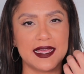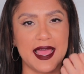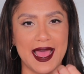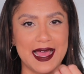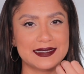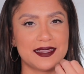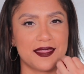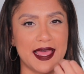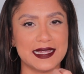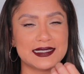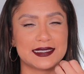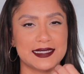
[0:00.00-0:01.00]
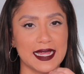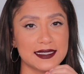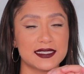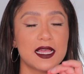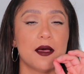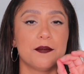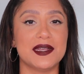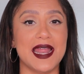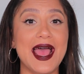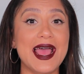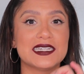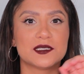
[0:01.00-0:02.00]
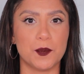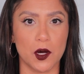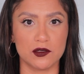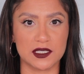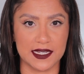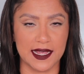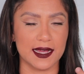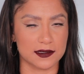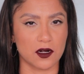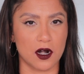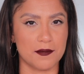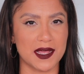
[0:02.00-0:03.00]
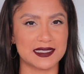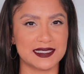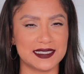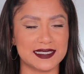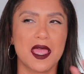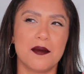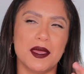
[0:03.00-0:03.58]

It has that scent, but not as potent as Carmex is.